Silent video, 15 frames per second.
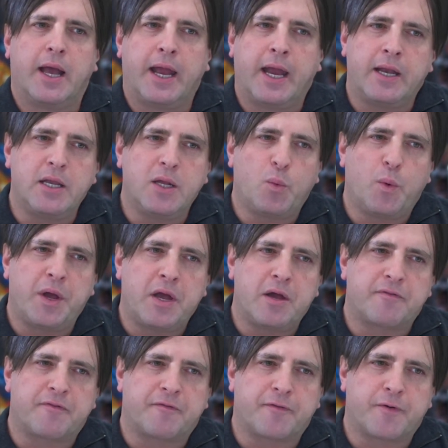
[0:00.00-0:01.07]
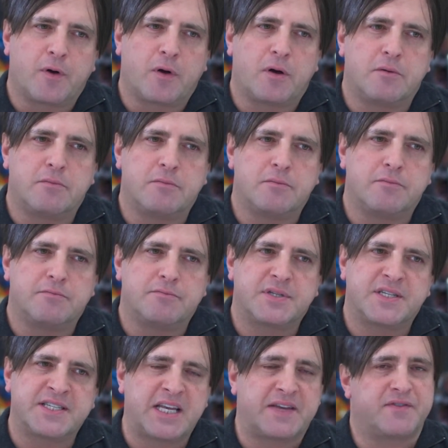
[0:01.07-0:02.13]
Anywhere from
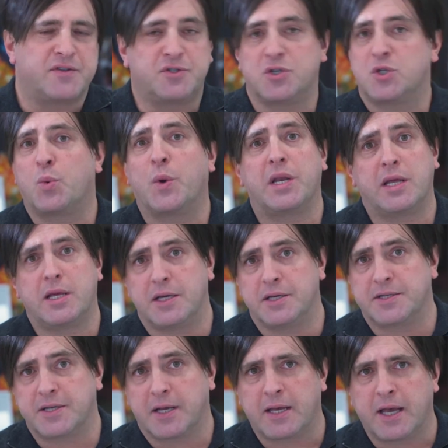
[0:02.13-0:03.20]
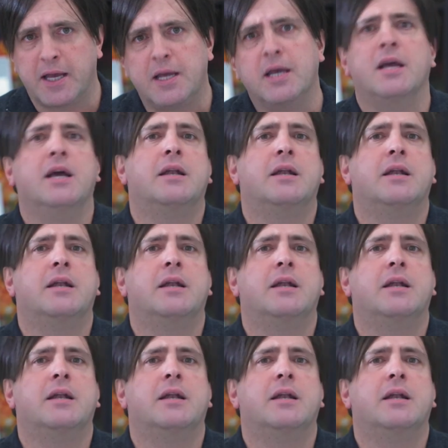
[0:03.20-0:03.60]
7 to 20 years, okay?